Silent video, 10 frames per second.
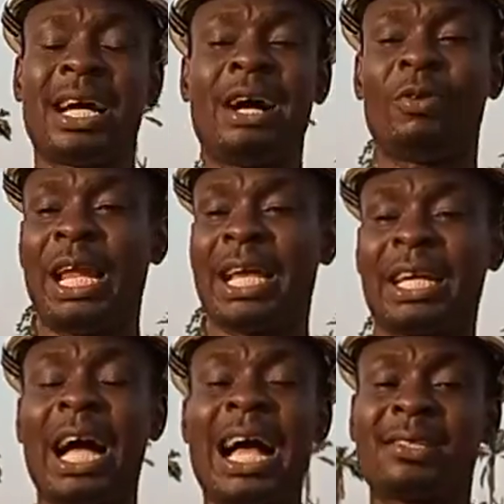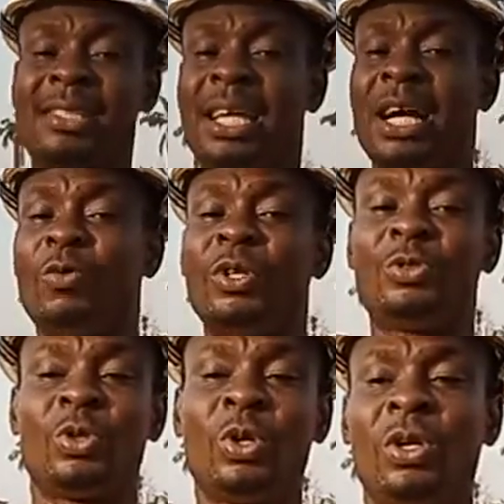I would like us here, we
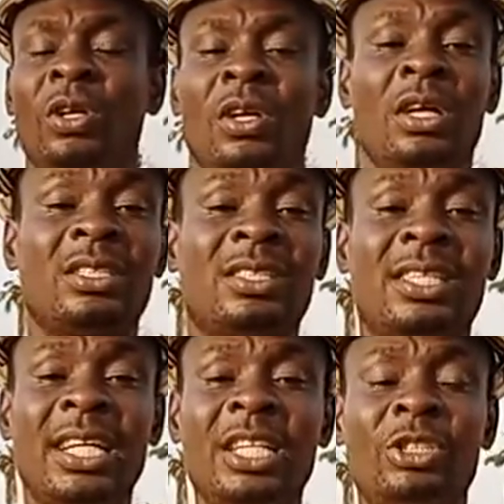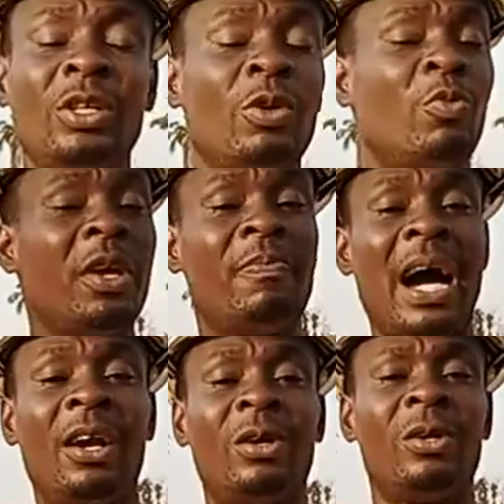do 3
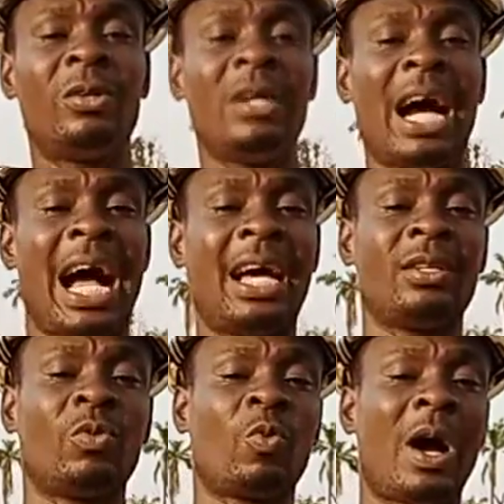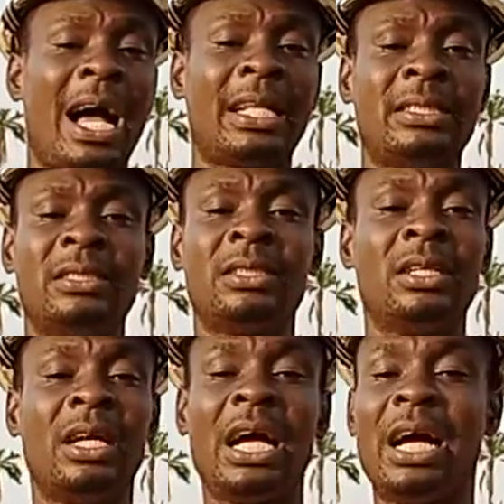wheelbarrow and
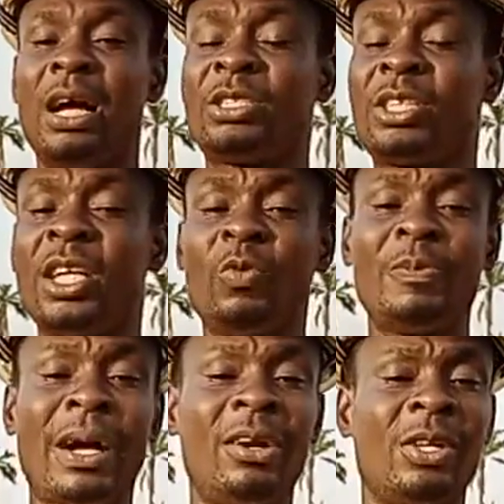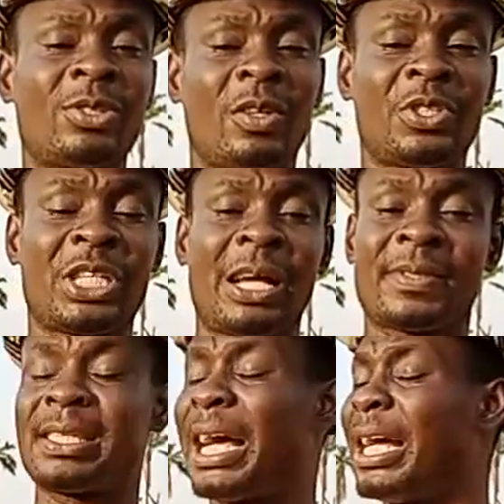3 wheelbarrows of sharp
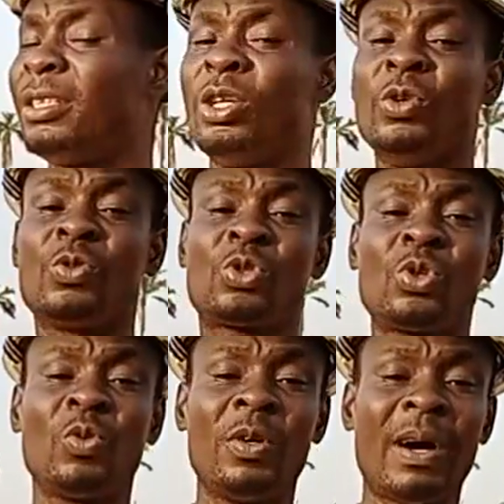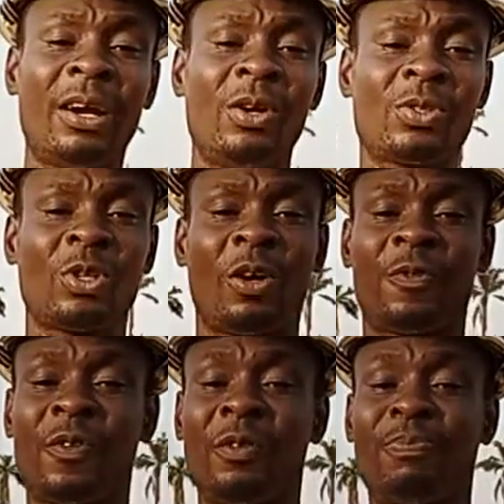sand, 2 wheelbarrows of
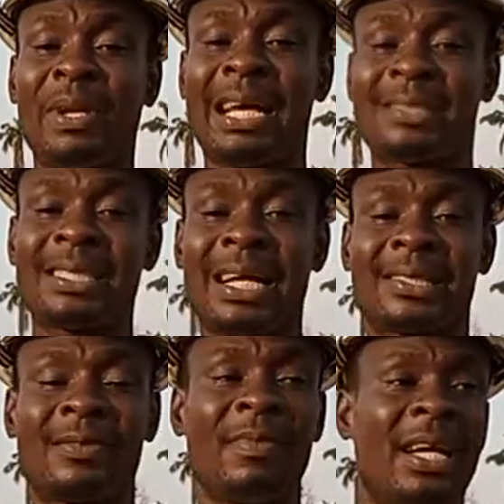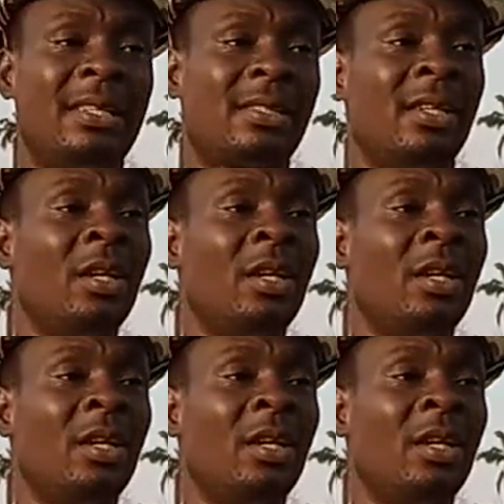plaster cement